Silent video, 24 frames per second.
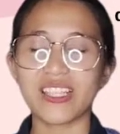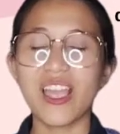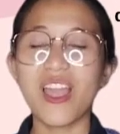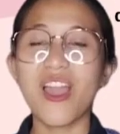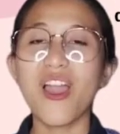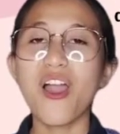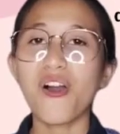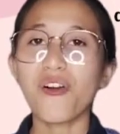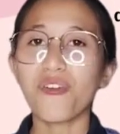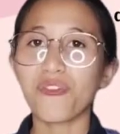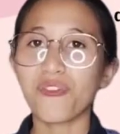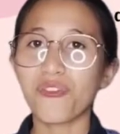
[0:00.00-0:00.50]

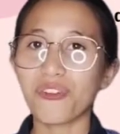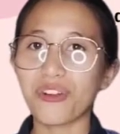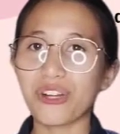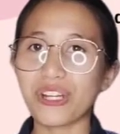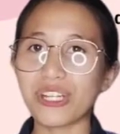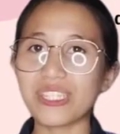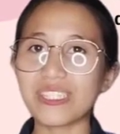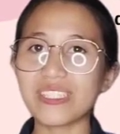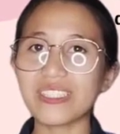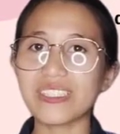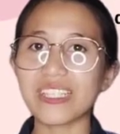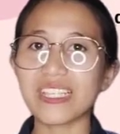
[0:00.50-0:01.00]
First
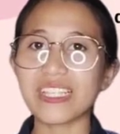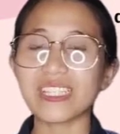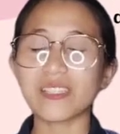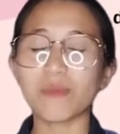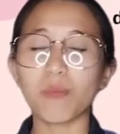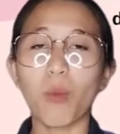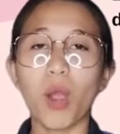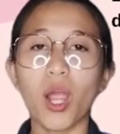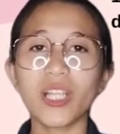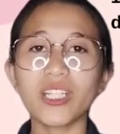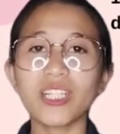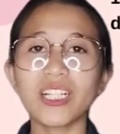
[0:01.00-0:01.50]
is
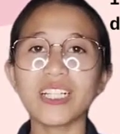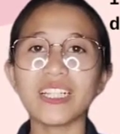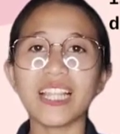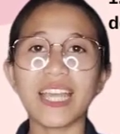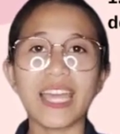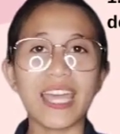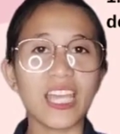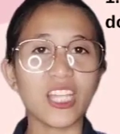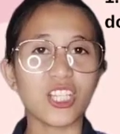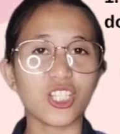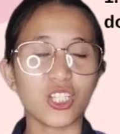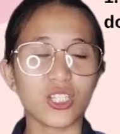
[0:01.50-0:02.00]
moral
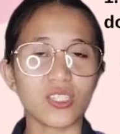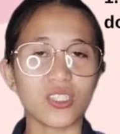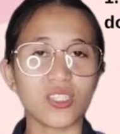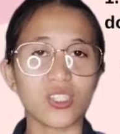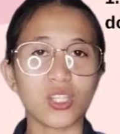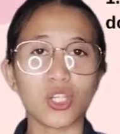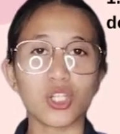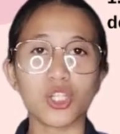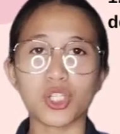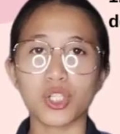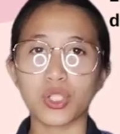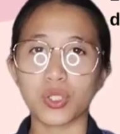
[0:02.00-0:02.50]
agents
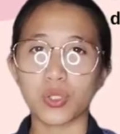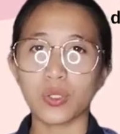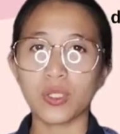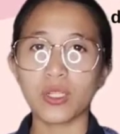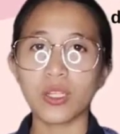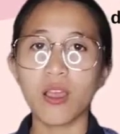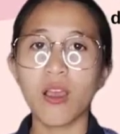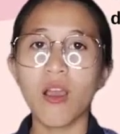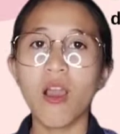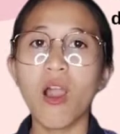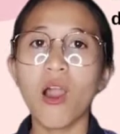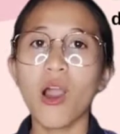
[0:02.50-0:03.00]
should,
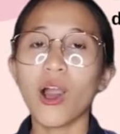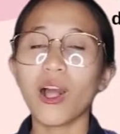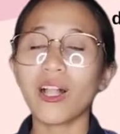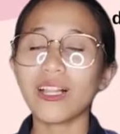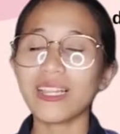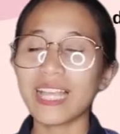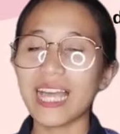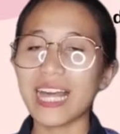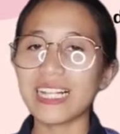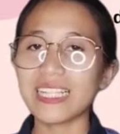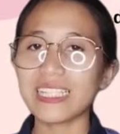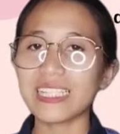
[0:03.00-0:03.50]
all
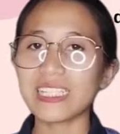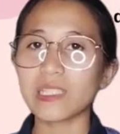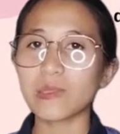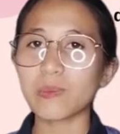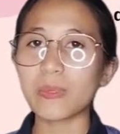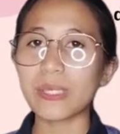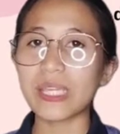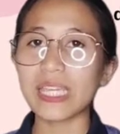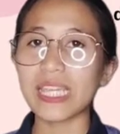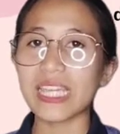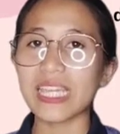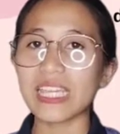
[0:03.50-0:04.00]
else
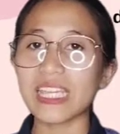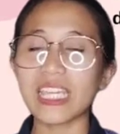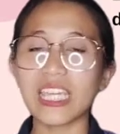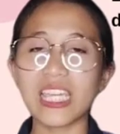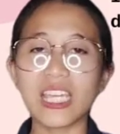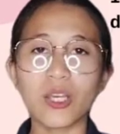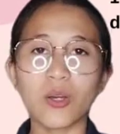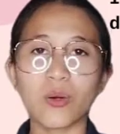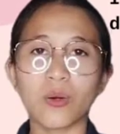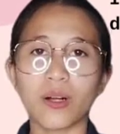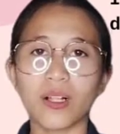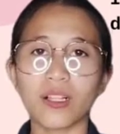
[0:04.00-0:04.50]
being
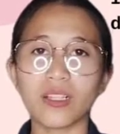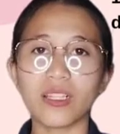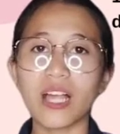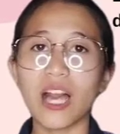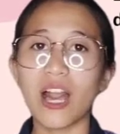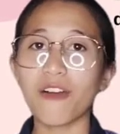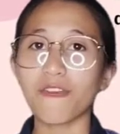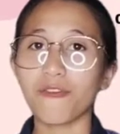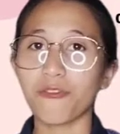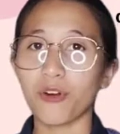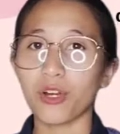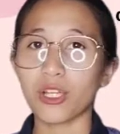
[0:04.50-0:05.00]
equal,
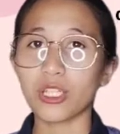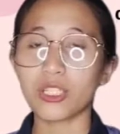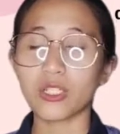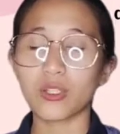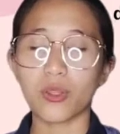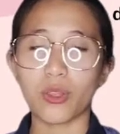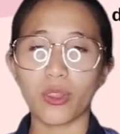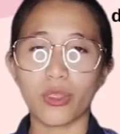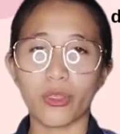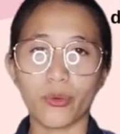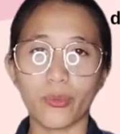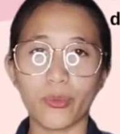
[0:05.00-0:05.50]
avoid
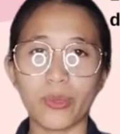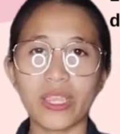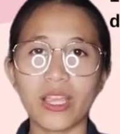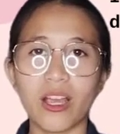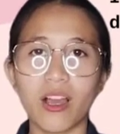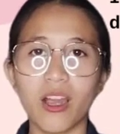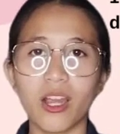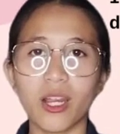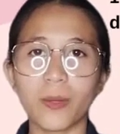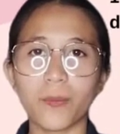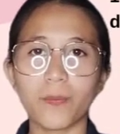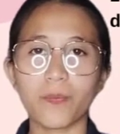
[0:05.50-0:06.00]
doing
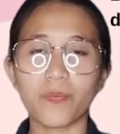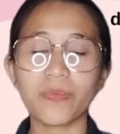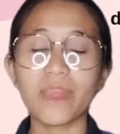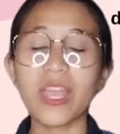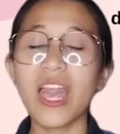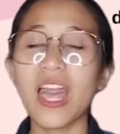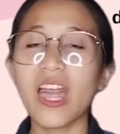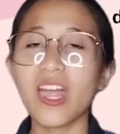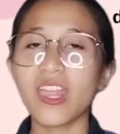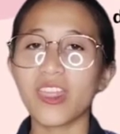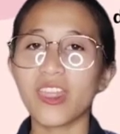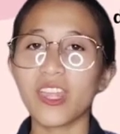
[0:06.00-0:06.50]

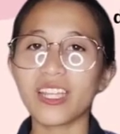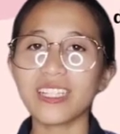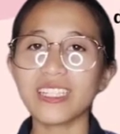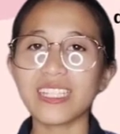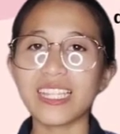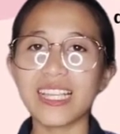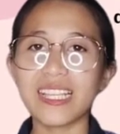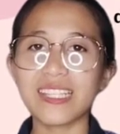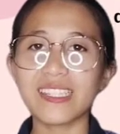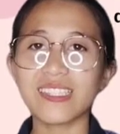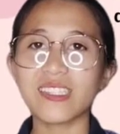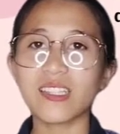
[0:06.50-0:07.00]
harm. That
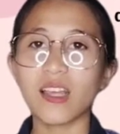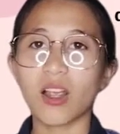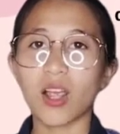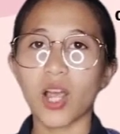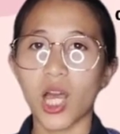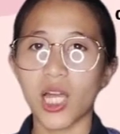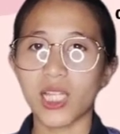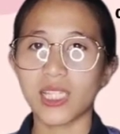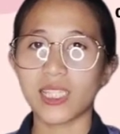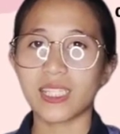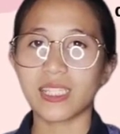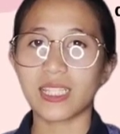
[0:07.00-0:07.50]
is the
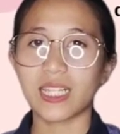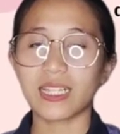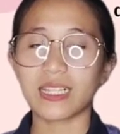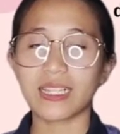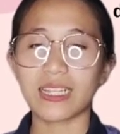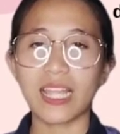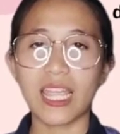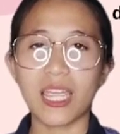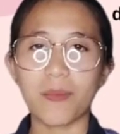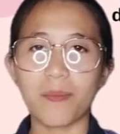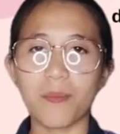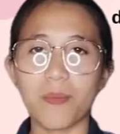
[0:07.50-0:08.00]
constant
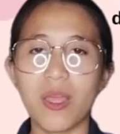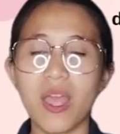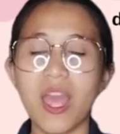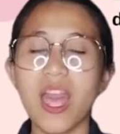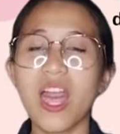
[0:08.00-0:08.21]
claim.